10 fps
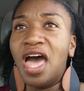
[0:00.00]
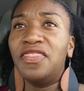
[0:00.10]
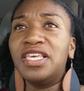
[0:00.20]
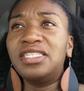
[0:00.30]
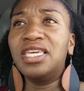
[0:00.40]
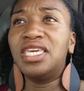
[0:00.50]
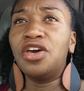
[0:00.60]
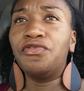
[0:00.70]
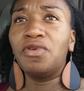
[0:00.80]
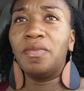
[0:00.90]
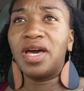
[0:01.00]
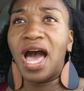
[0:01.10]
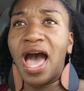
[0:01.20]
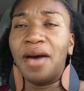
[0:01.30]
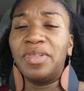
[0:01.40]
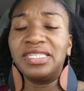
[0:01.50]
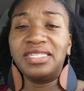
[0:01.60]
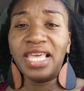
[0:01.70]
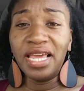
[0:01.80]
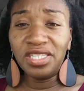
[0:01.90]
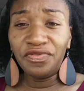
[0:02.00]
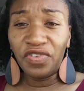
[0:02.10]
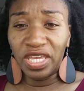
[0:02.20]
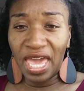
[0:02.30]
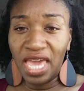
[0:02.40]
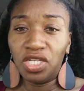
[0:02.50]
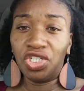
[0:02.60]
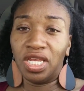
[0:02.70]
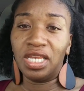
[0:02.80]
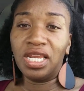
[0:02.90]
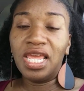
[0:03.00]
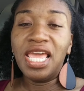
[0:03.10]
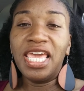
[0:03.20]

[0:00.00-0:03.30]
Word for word: it's a gift from god but sanctification